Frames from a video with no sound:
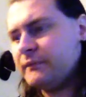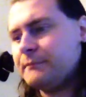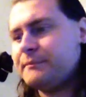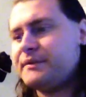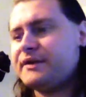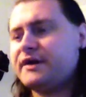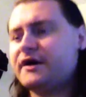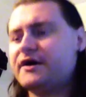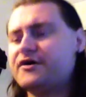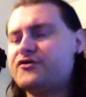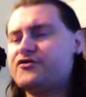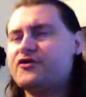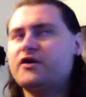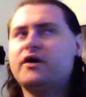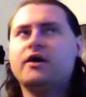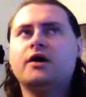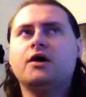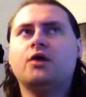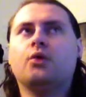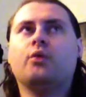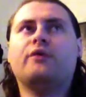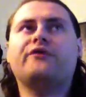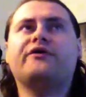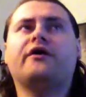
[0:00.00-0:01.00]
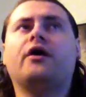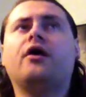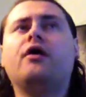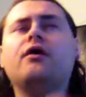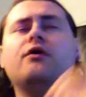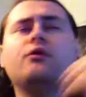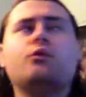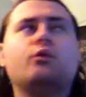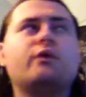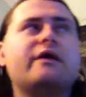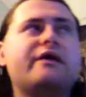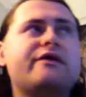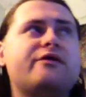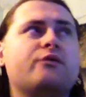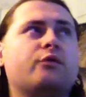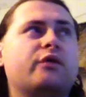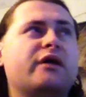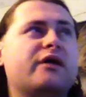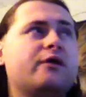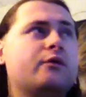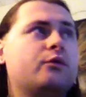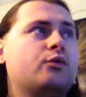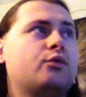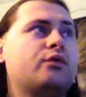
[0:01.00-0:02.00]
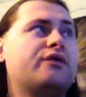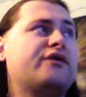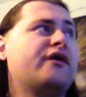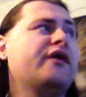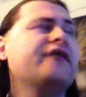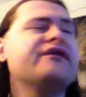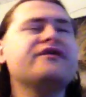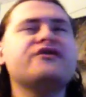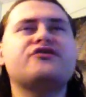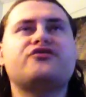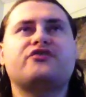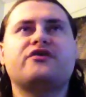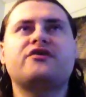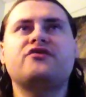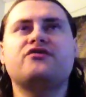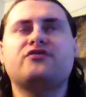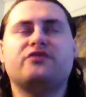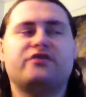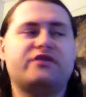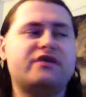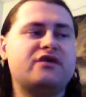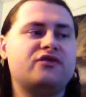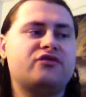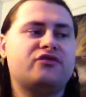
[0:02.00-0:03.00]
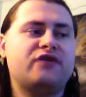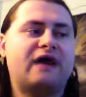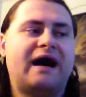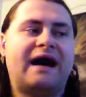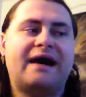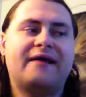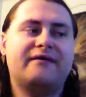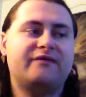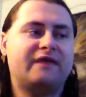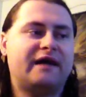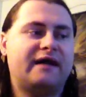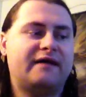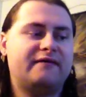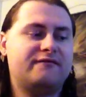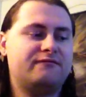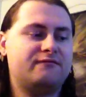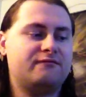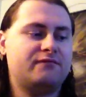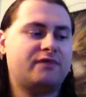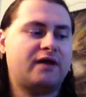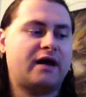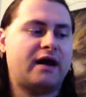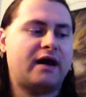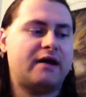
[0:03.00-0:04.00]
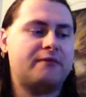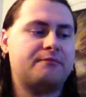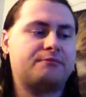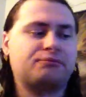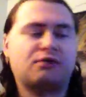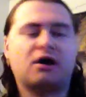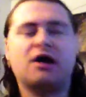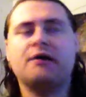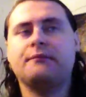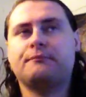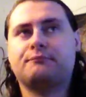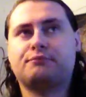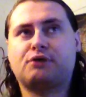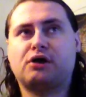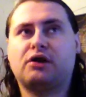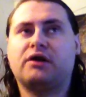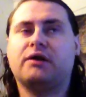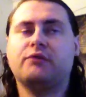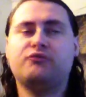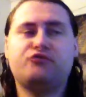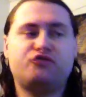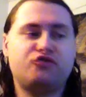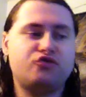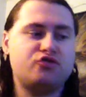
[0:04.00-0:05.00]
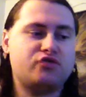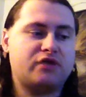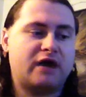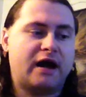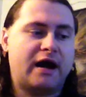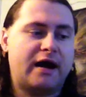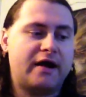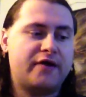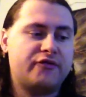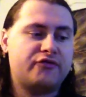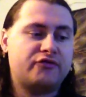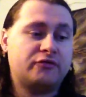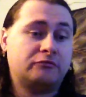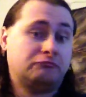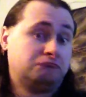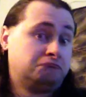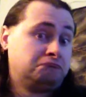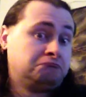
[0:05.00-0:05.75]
because with all with with, with all these things, things that I that I, that I brought brought up to you guys